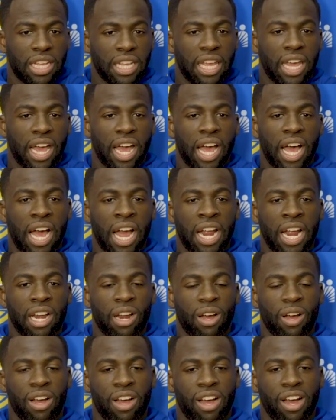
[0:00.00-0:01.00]
guys? yeah, I ain't
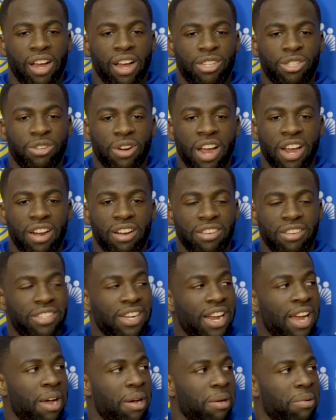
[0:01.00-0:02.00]
a uh, trainer,
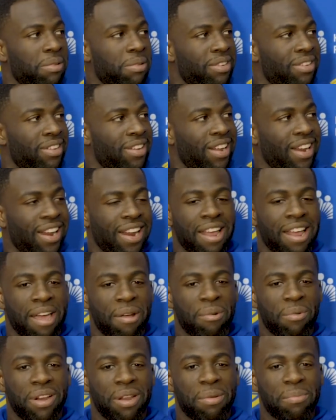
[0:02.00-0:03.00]
champ that
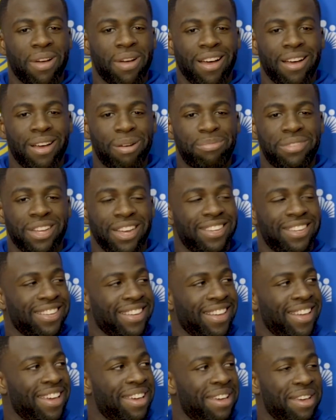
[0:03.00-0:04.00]
ain't really my update to
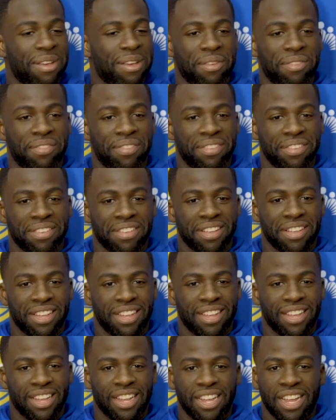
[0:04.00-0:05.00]
give. that ain't, that
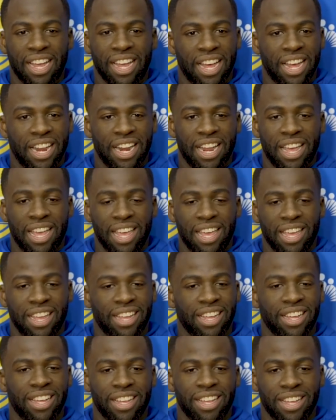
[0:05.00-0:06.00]

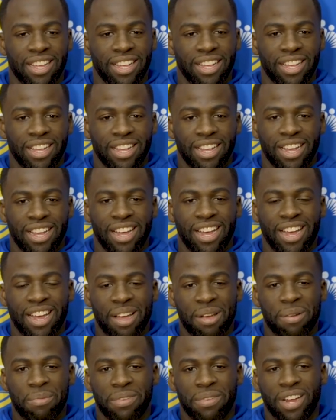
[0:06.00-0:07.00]
ain't,
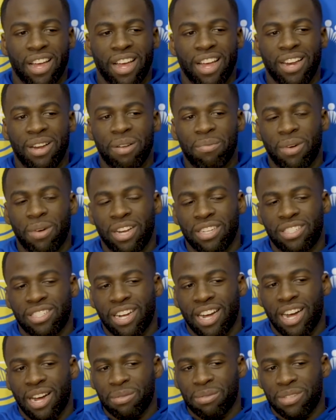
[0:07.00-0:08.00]
that ain't in my
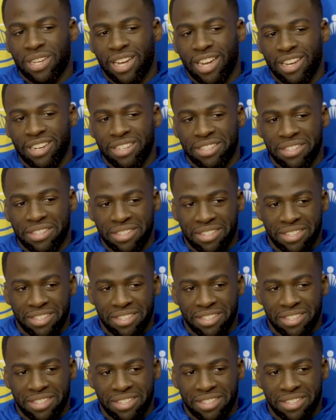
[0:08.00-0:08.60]
job title.